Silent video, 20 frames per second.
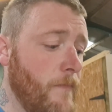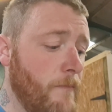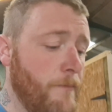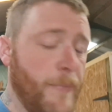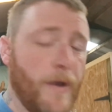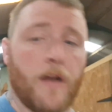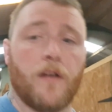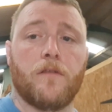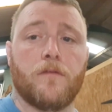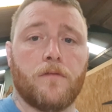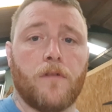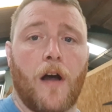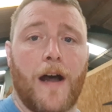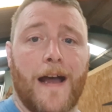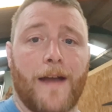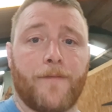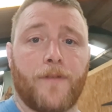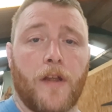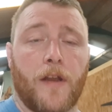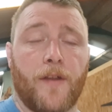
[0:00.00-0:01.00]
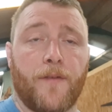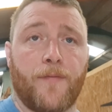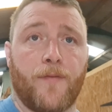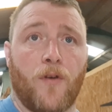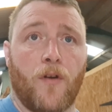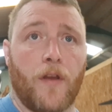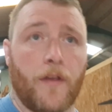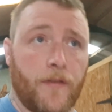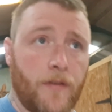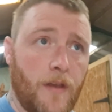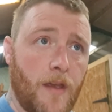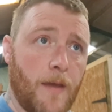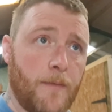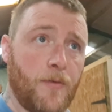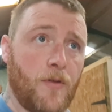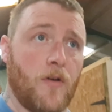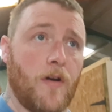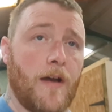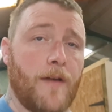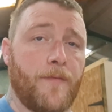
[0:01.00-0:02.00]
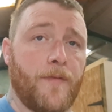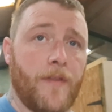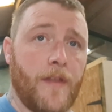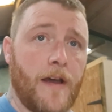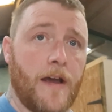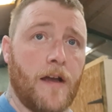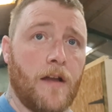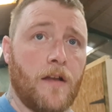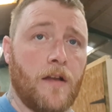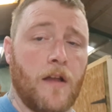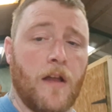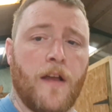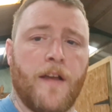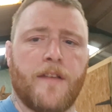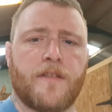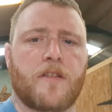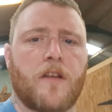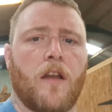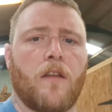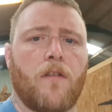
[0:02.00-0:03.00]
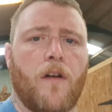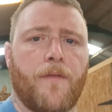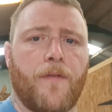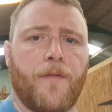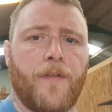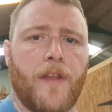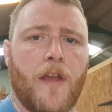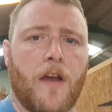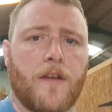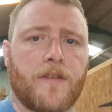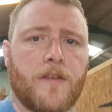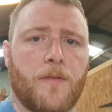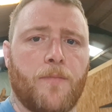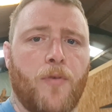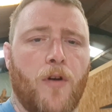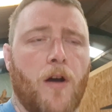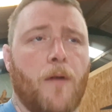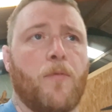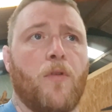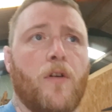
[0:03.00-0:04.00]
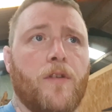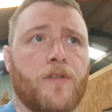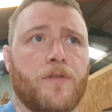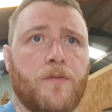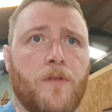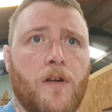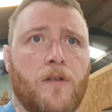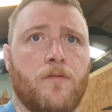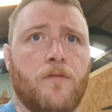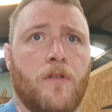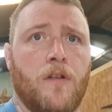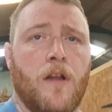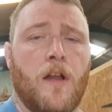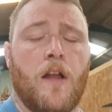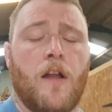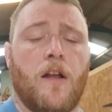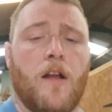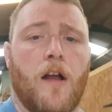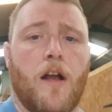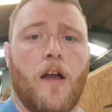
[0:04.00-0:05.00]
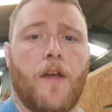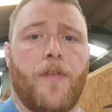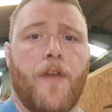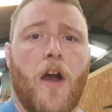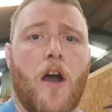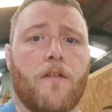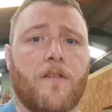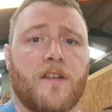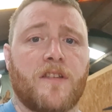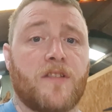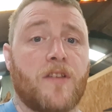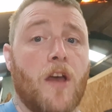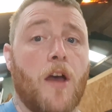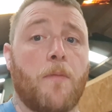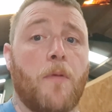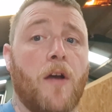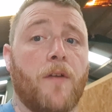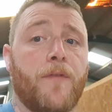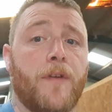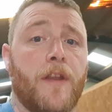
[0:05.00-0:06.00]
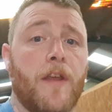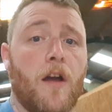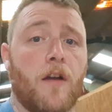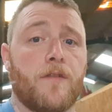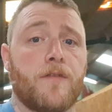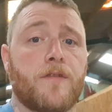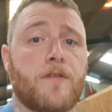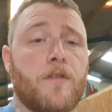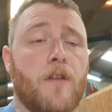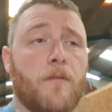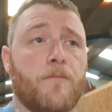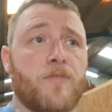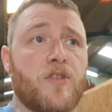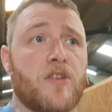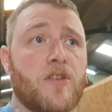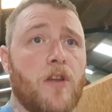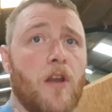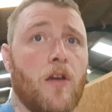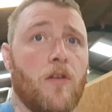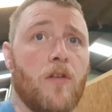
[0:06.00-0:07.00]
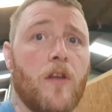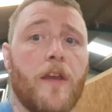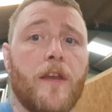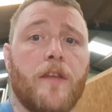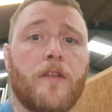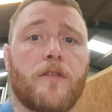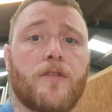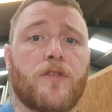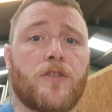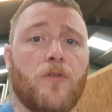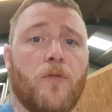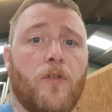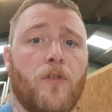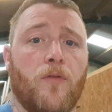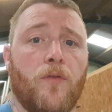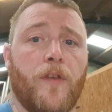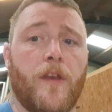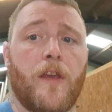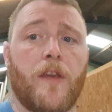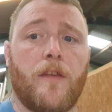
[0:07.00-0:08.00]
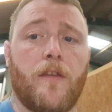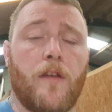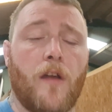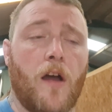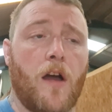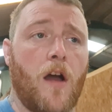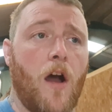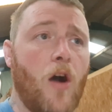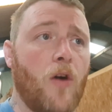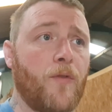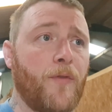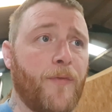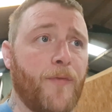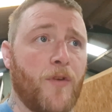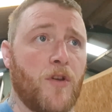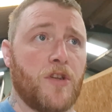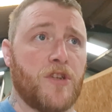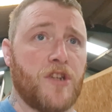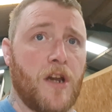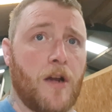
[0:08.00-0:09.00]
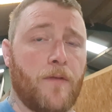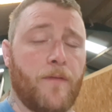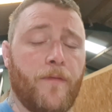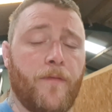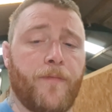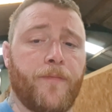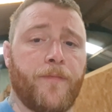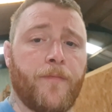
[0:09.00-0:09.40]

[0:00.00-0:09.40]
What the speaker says: But I have done it for you, so keep an eye out for that. There's a couple of other videos in the pipeline as well. The RS Turbo videos, I'm slowly sorting all the old footage out.